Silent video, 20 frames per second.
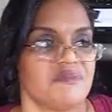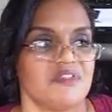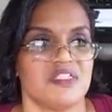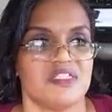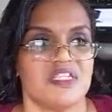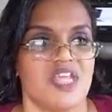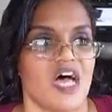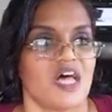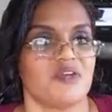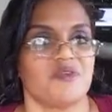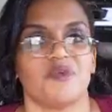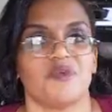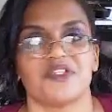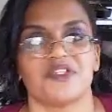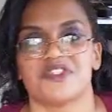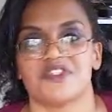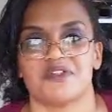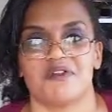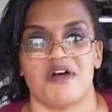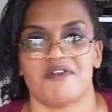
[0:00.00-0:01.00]
None
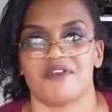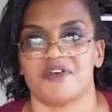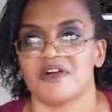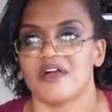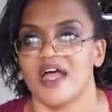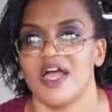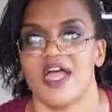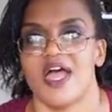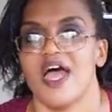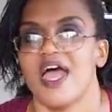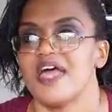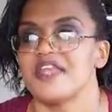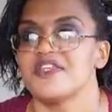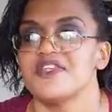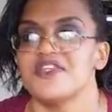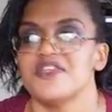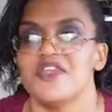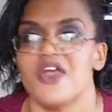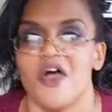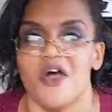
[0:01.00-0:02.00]
whatsoever. I had
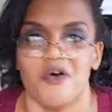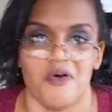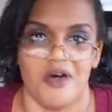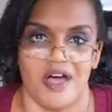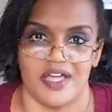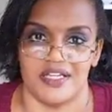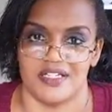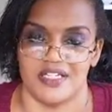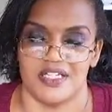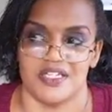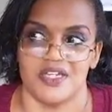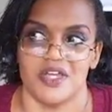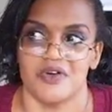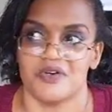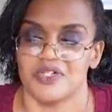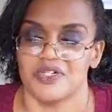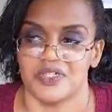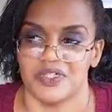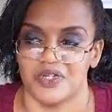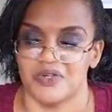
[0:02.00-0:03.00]
no idea, no
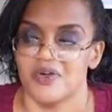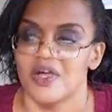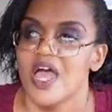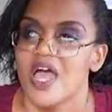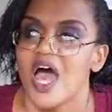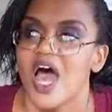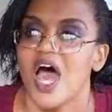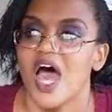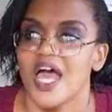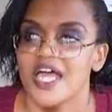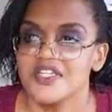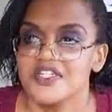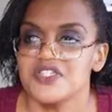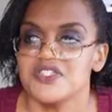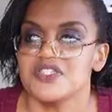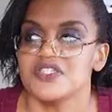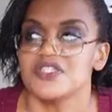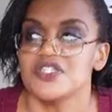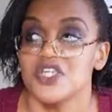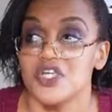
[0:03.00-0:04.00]
clue. I
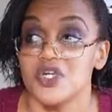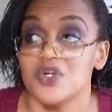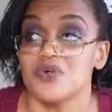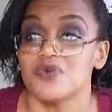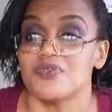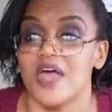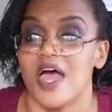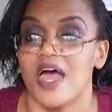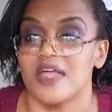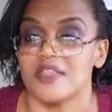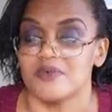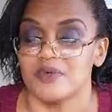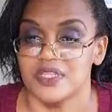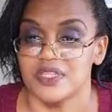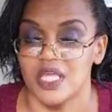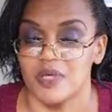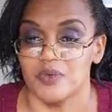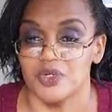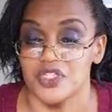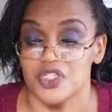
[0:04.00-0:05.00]
just knew that what
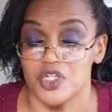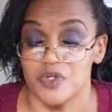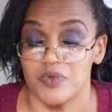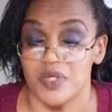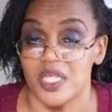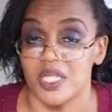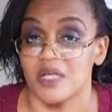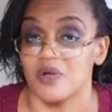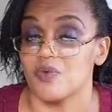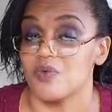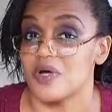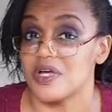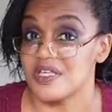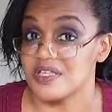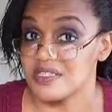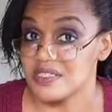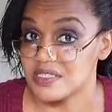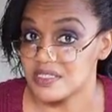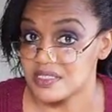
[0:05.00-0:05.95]
they were doing was